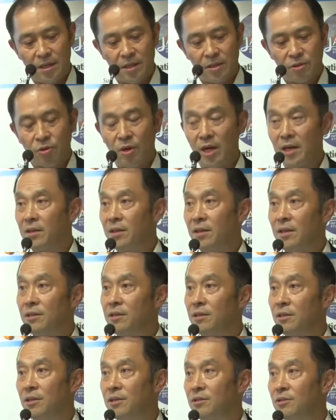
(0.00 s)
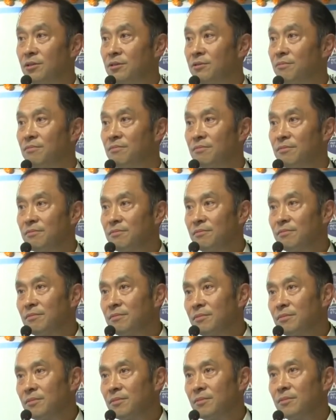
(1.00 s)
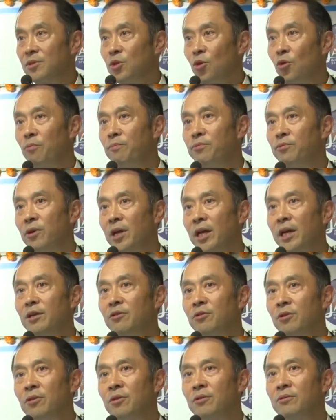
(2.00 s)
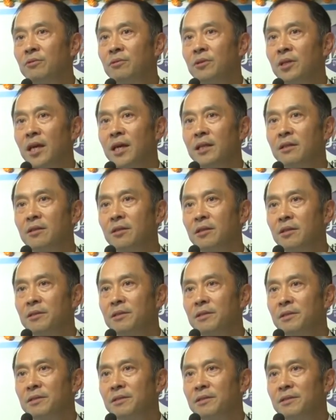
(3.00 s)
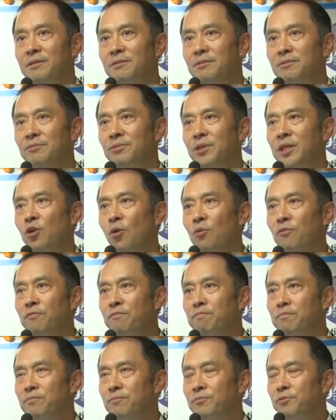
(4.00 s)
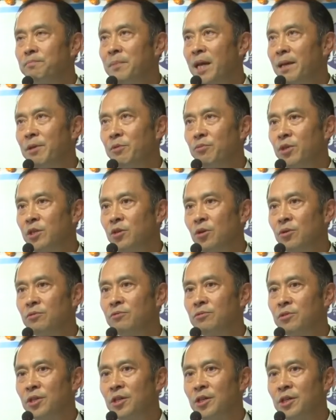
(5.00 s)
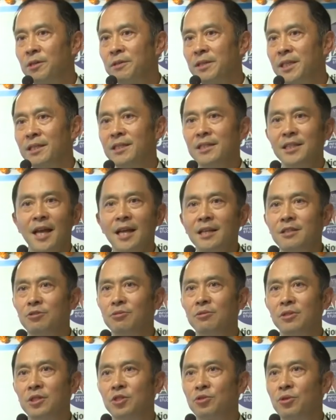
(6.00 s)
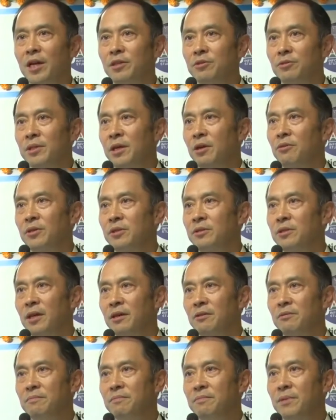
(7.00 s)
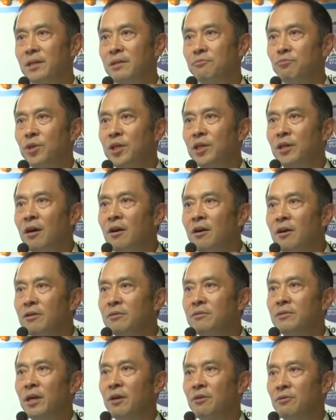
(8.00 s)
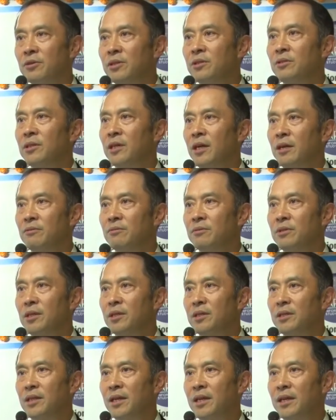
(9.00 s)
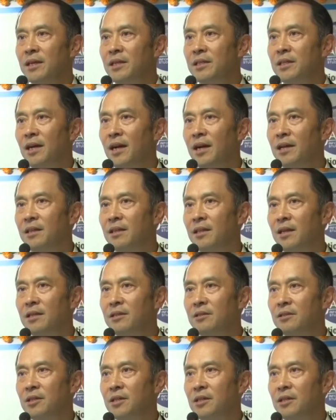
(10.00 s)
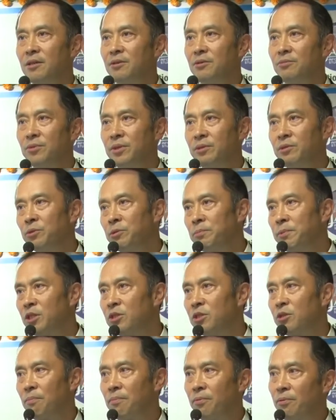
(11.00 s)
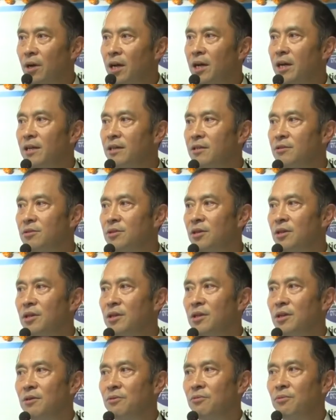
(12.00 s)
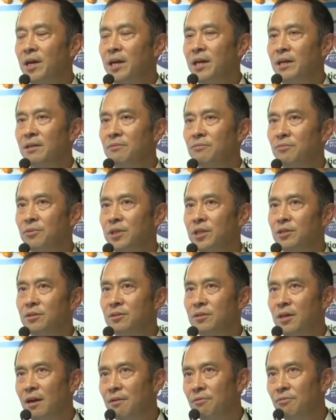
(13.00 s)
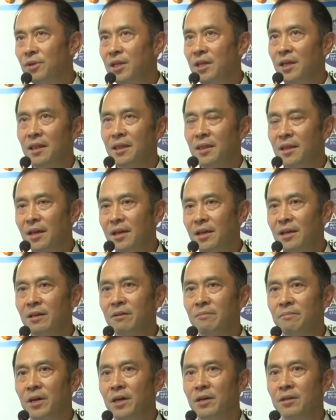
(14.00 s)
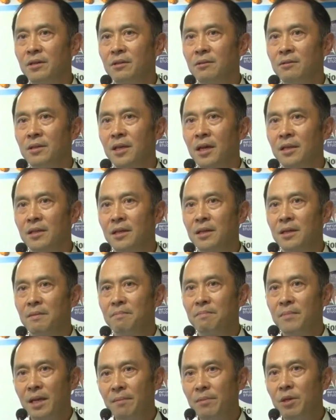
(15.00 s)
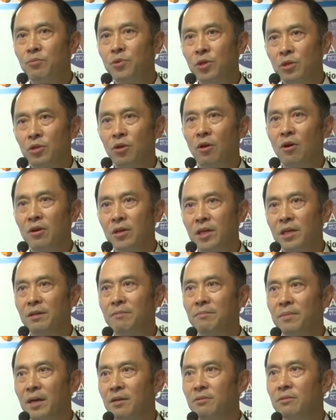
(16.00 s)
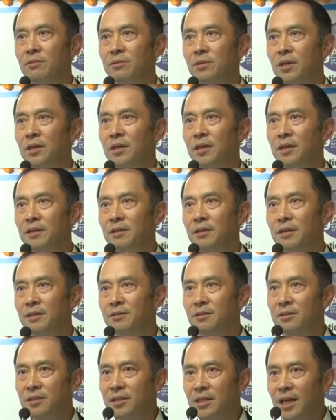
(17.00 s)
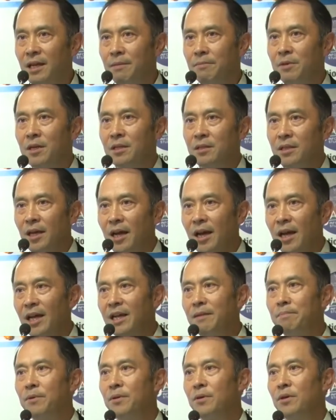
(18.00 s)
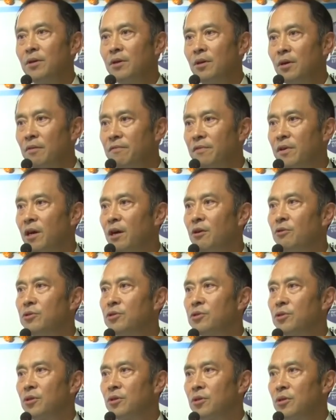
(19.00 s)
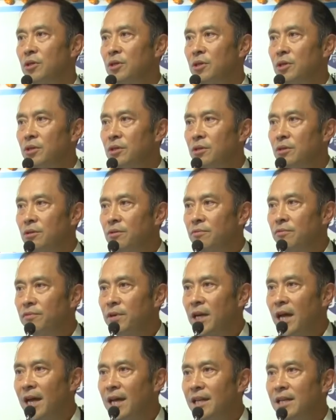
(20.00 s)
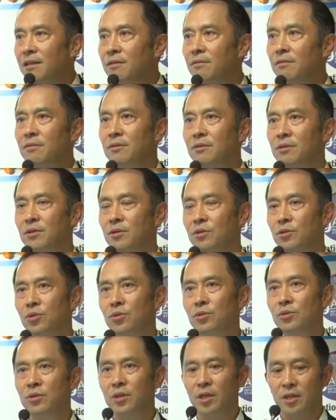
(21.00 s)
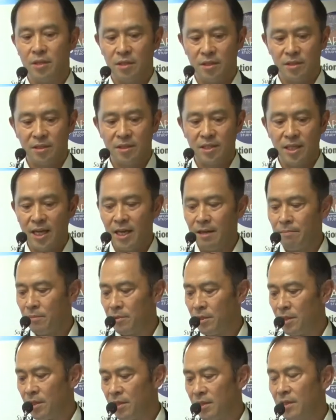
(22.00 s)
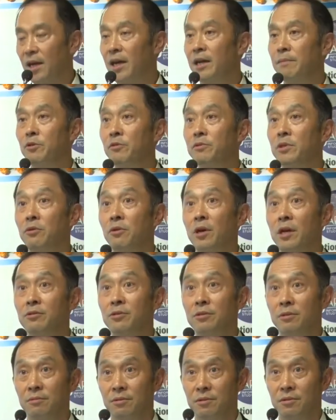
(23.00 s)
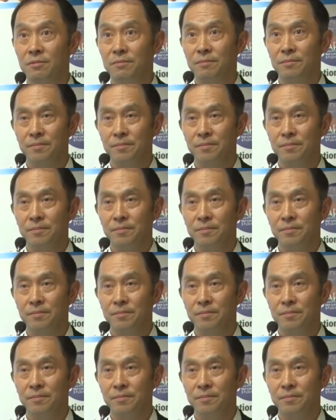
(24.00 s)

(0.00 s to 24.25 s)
So I think it's no-brainer that we don't, maybe we don't uh, intentionally try to narrow it down, but we are narrowing down. And I think we will be surprised when we start really thinking about it that maybe we're talking about uh, a same type of culture heading to the same type of directions.